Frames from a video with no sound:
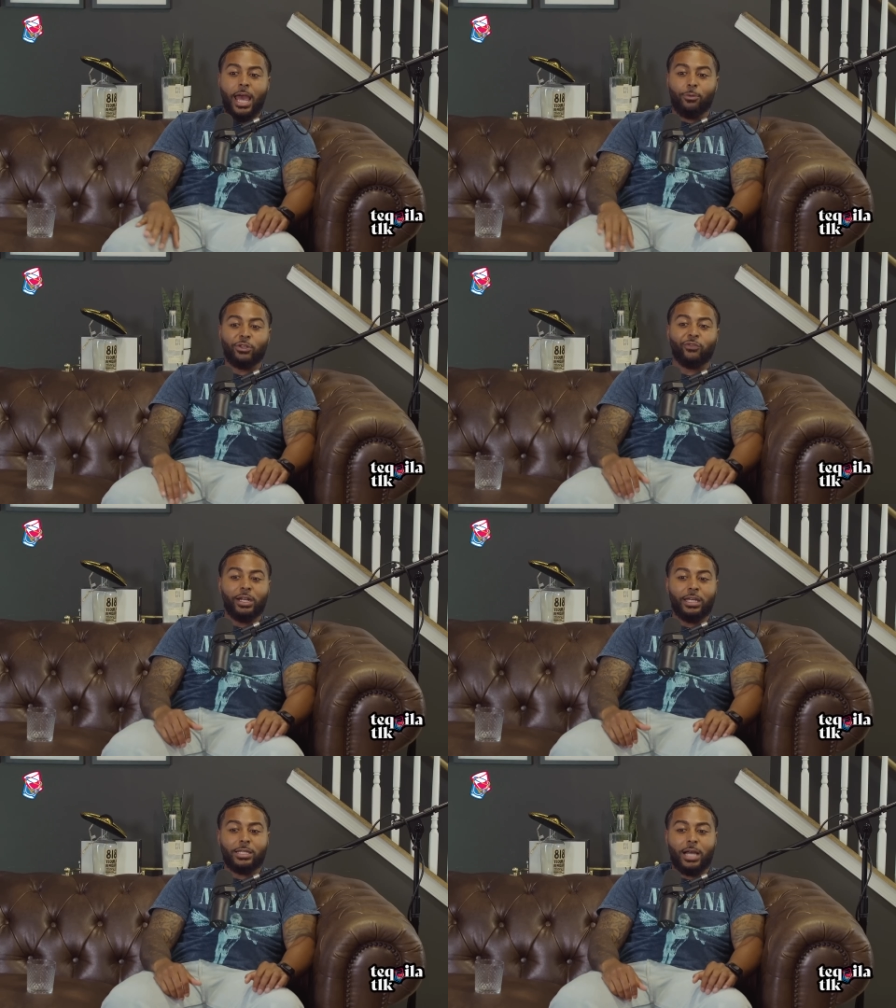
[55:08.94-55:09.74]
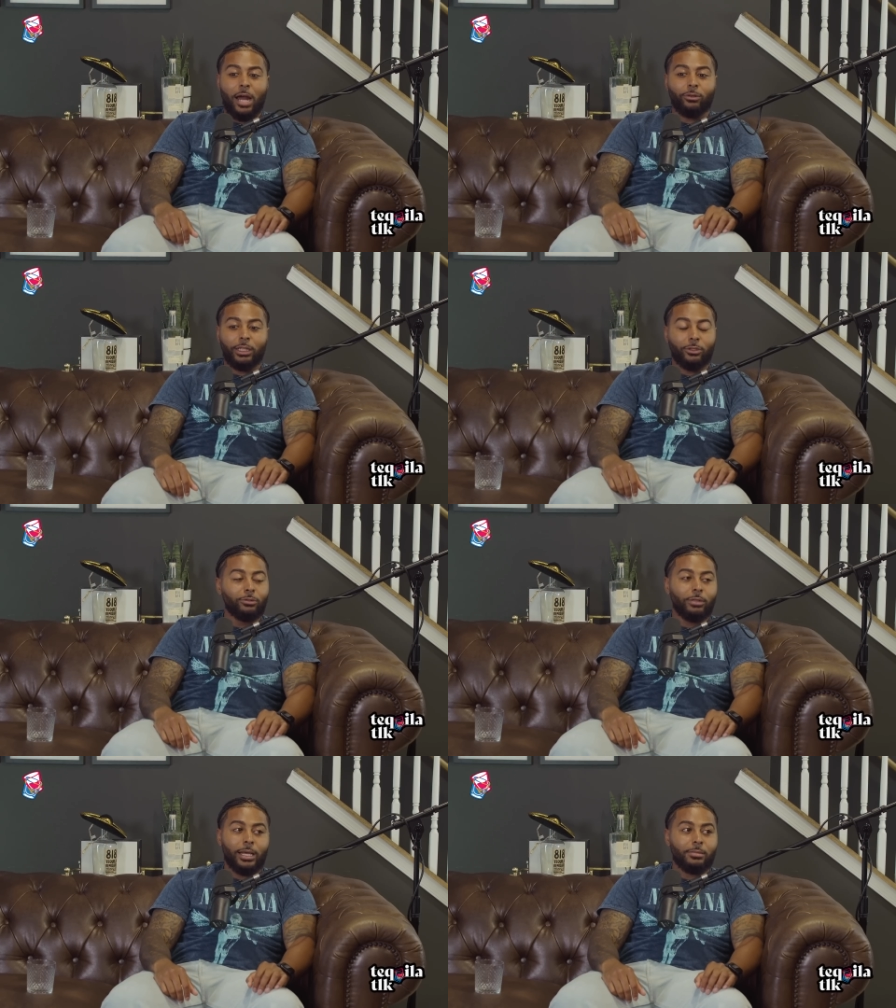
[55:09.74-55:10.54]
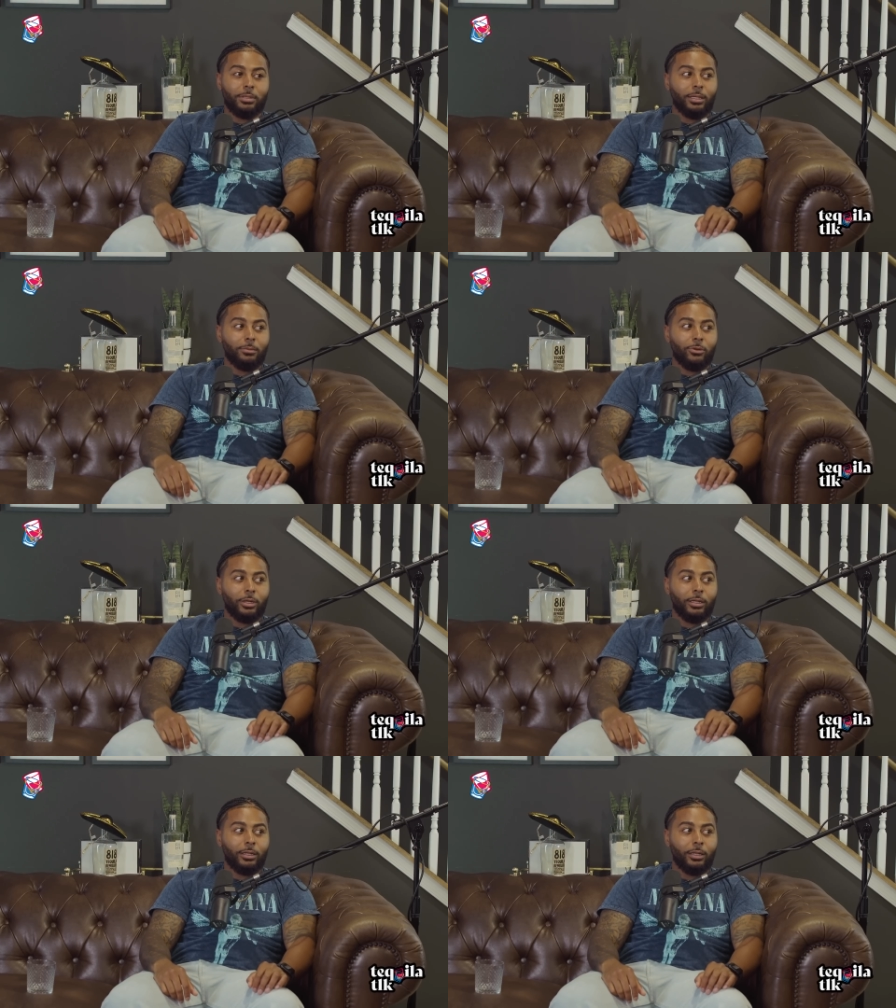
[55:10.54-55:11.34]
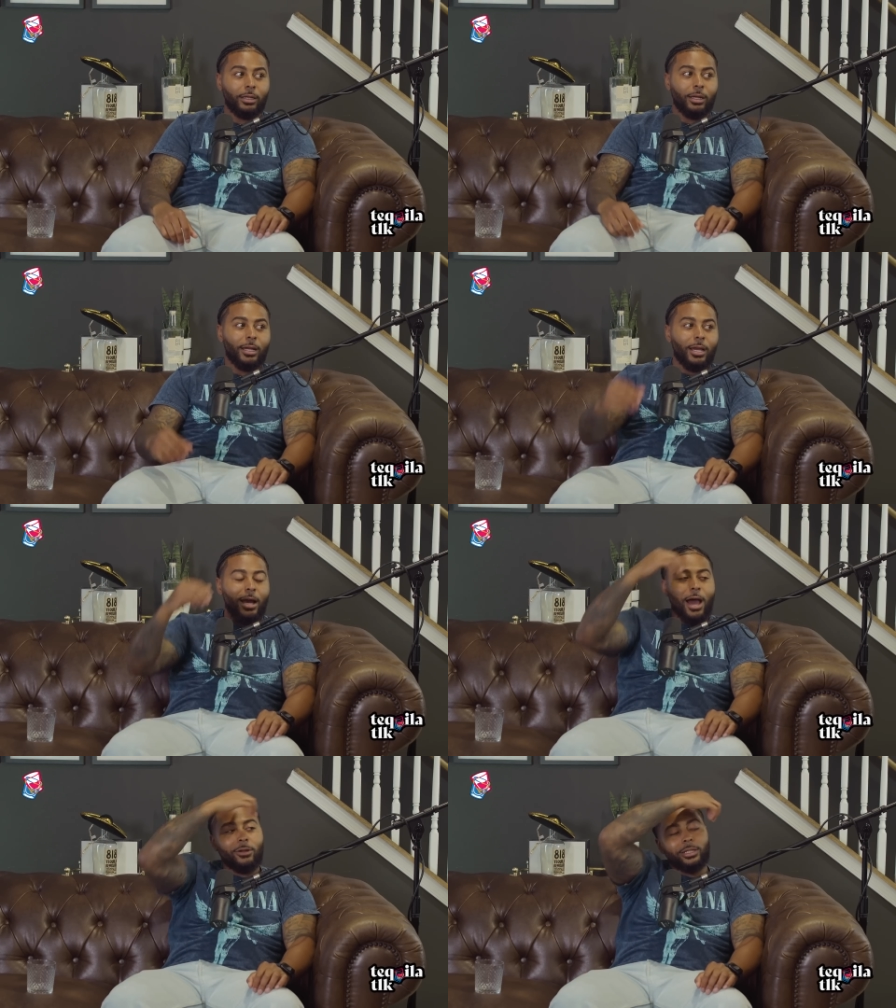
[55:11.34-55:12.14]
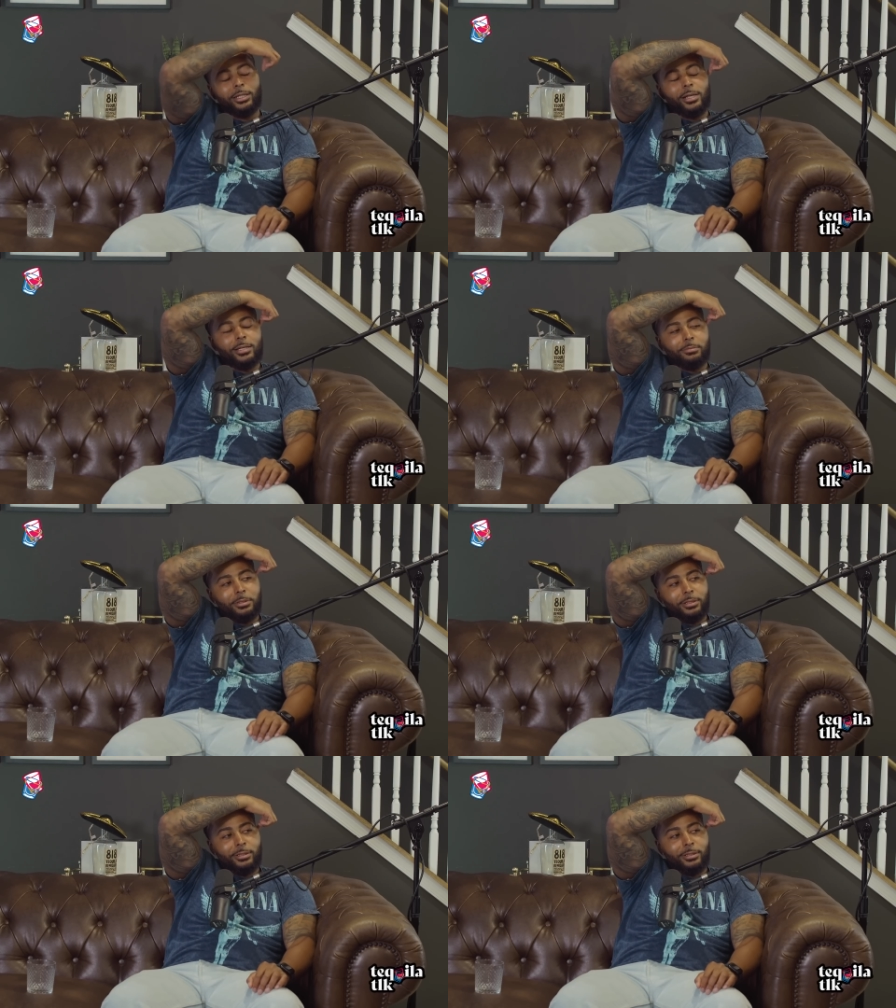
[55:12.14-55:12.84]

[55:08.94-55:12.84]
And what's funny is I don't think Lou likes me anymore. I don't think he likes me.